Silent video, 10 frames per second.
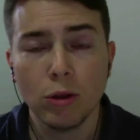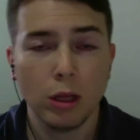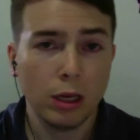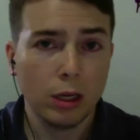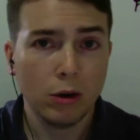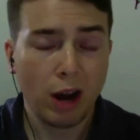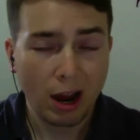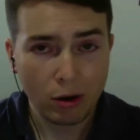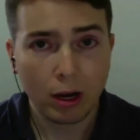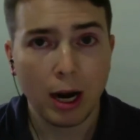think?
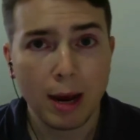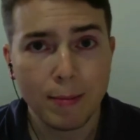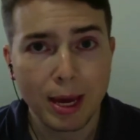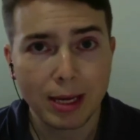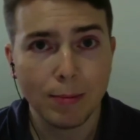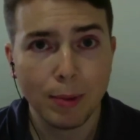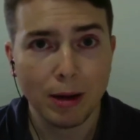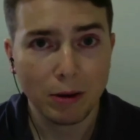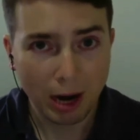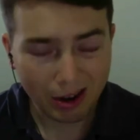How can I make it
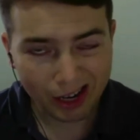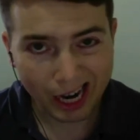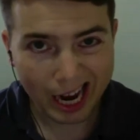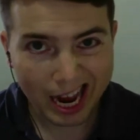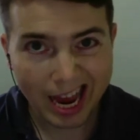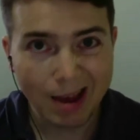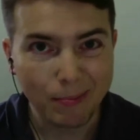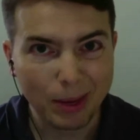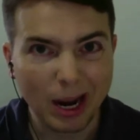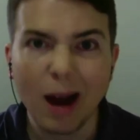better? How can I
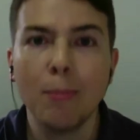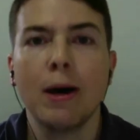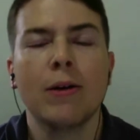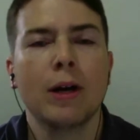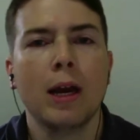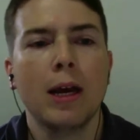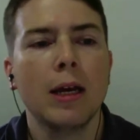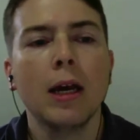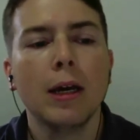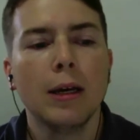amp it up? How can
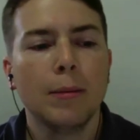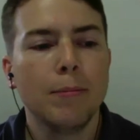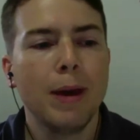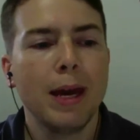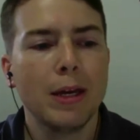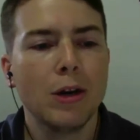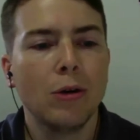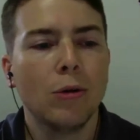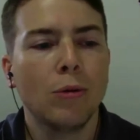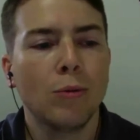I
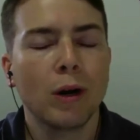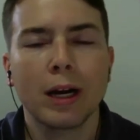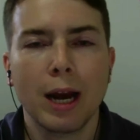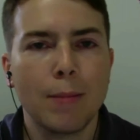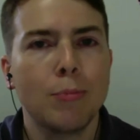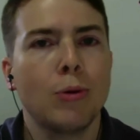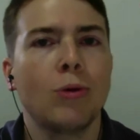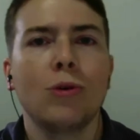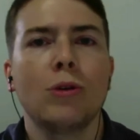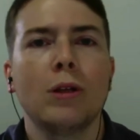where can I
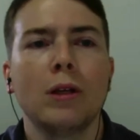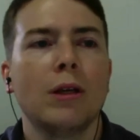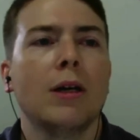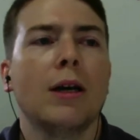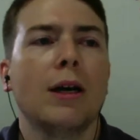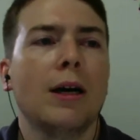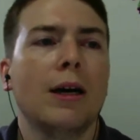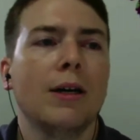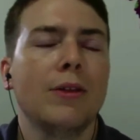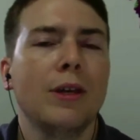pull
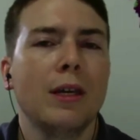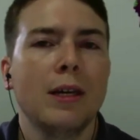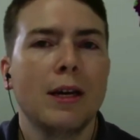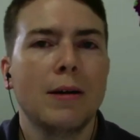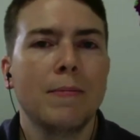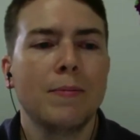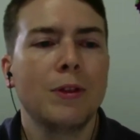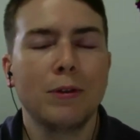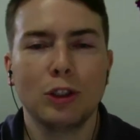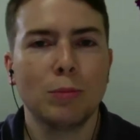
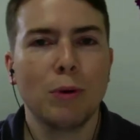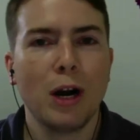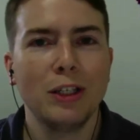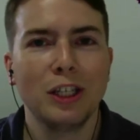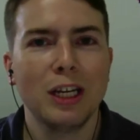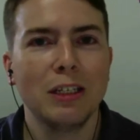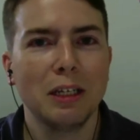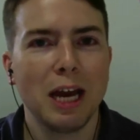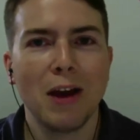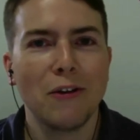the surprise
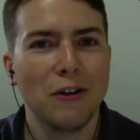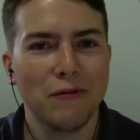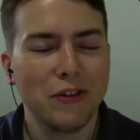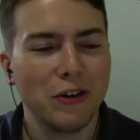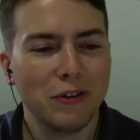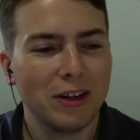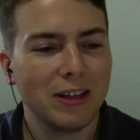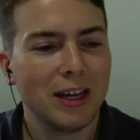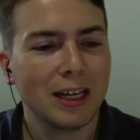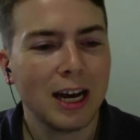ending out
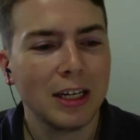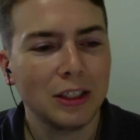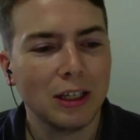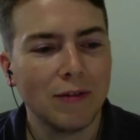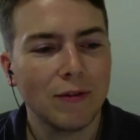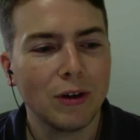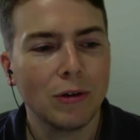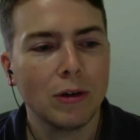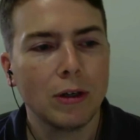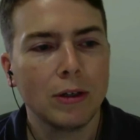of, that kind of stuff,
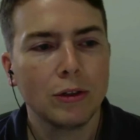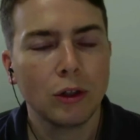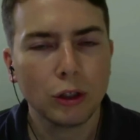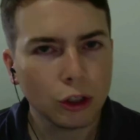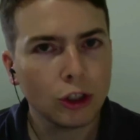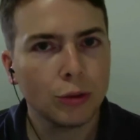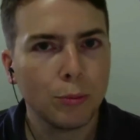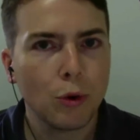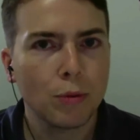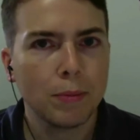So there's a
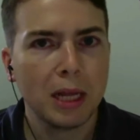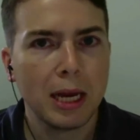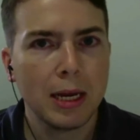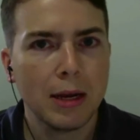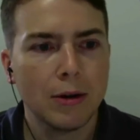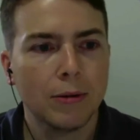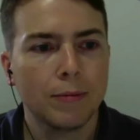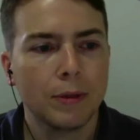support plan here,